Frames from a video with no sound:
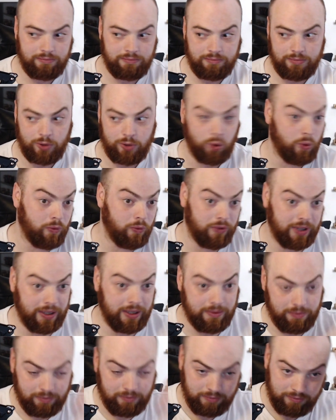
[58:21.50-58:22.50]
hopefully
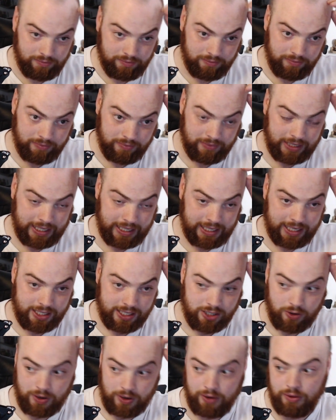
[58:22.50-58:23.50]

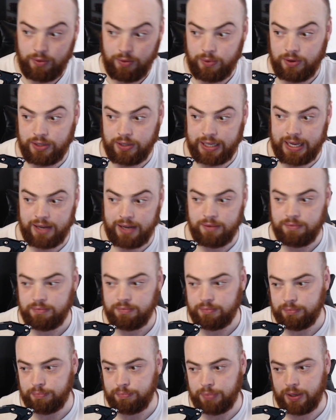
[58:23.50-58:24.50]
sort out the world again.
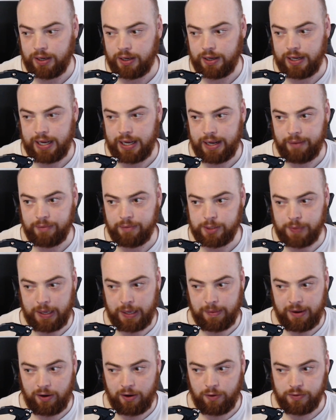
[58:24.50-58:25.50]
But
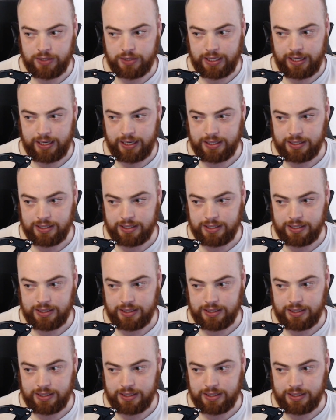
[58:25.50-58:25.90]
Spider-Man obviously